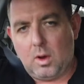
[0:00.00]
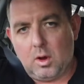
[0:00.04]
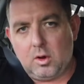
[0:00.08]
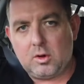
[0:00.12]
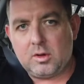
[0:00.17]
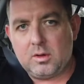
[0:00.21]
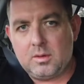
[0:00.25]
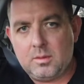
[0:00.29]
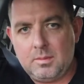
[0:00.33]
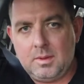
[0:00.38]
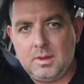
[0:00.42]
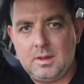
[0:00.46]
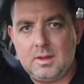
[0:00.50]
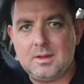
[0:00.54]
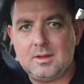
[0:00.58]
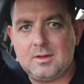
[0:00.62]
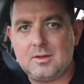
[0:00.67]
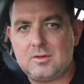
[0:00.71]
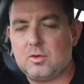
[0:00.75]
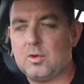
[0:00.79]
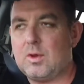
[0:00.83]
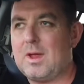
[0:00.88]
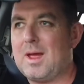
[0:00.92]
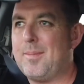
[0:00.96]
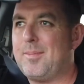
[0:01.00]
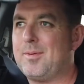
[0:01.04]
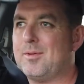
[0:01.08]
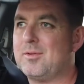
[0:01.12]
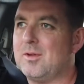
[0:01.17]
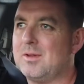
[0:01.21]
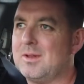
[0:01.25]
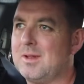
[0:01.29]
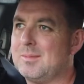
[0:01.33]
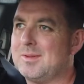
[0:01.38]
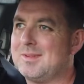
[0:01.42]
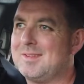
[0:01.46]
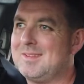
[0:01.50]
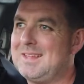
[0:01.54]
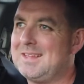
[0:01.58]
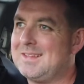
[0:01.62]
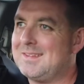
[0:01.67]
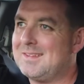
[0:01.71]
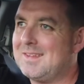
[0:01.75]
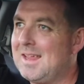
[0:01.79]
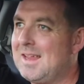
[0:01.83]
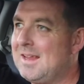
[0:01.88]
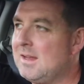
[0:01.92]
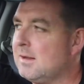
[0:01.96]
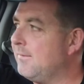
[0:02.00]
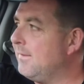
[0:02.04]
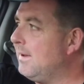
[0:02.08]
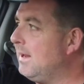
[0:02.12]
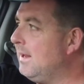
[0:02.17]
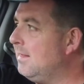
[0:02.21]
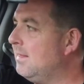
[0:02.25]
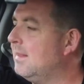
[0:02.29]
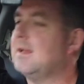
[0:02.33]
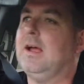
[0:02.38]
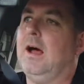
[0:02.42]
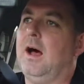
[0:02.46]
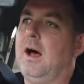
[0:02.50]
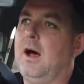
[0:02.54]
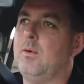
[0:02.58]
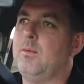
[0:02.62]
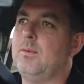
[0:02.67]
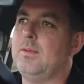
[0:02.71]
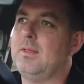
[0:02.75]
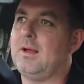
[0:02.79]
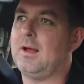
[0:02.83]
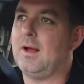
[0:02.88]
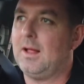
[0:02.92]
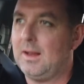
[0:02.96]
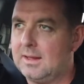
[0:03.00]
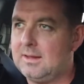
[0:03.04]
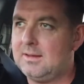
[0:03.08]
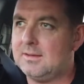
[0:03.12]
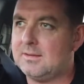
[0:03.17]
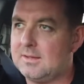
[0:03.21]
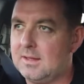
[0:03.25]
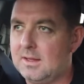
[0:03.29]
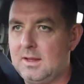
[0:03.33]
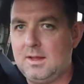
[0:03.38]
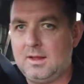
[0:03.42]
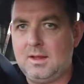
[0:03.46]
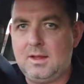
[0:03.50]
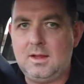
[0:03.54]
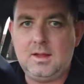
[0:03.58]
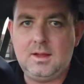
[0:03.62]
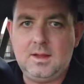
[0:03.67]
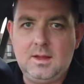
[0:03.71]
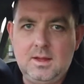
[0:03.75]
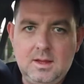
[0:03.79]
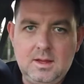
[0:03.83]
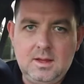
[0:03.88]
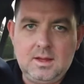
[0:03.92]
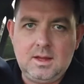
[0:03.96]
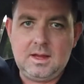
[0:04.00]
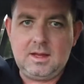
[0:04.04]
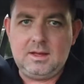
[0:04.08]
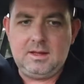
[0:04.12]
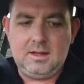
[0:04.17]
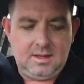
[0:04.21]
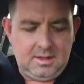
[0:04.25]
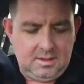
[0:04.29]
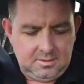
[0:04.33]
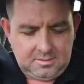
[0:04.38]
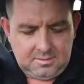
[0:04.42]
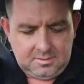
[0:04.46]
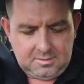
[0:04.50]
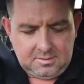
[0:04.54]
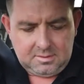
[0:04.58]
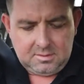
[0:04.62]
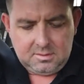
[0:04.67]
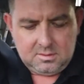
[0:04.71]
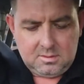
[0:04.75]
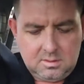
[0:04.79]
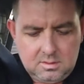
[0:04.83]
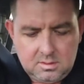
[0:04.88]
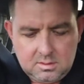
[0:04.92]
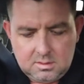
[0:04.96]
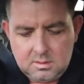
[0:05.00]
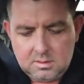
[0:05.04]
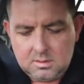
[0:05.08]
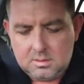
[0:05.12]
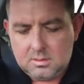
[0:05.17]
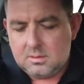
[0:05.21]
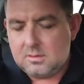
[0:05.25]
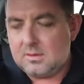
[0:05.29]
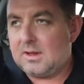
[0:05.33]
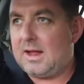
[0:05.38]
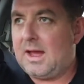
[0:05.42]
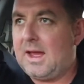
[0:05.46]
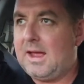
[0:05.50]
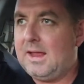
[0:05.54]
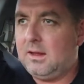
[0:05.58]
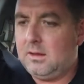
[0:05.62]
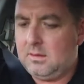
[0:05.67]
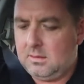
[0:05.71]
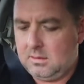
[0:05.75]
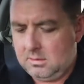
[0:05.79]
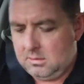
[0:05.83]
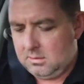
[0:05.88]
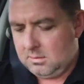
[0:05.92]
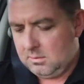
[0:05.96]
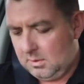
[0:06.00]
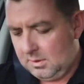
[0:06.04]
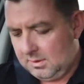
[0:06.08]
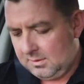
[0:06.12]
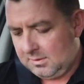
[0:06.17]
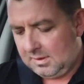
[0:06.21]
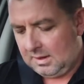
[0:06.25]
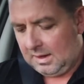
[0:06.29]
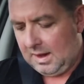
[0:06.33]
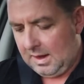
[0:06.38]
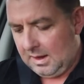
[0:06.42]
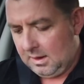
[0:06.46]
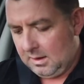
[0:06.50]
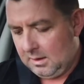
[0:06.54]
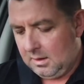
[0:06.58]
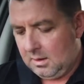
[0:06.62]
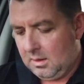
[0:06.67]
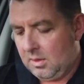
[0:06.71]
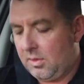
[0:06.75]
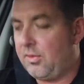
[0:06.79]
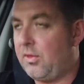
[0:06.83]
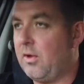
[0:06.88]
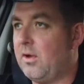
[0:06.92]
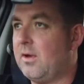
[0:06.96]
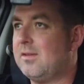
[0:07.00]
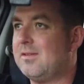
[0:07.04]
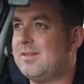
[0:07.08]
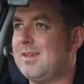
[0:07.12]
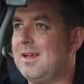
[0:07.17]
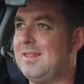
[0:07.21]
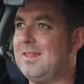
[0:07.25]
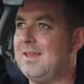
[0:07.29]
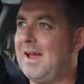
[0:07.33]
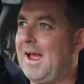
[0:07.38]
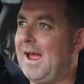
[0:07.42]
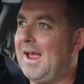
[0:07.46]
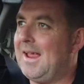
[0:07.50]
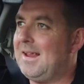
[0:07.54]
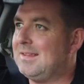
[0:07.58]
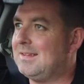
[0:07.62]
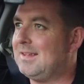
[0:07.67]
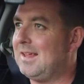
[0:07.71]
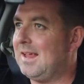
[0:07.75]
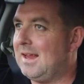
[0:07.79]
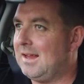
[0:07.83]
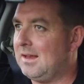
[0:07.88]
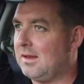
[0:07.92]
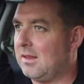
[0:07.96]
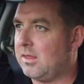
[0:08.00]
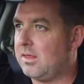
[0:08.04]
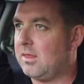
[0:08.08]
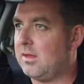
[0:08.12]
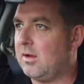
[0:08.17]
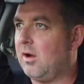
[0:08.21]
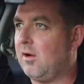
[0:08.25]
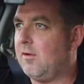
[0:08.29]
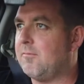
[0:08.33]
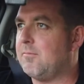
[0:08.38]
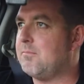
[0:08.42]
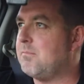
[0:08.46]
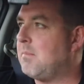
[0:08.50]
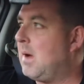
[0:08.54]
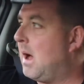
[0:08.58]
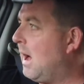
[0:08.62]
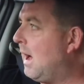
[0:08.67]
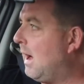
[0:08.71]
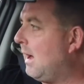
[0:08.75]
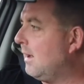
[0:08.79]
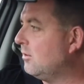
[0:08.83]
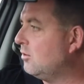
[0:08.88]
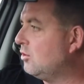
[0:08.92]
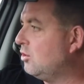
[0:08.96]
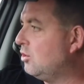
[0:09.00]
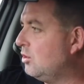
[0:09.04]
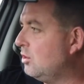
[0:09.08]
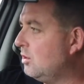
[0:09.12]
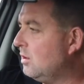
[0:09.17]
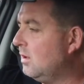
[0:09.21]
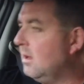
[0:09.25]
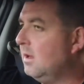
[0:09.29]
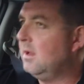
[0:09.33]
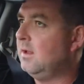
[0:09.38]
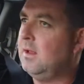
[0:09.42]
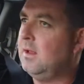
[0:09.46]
Welcome to episode number sixteen of In the Car with Clint. It is today, what is today? Thursday the eighteenth of March.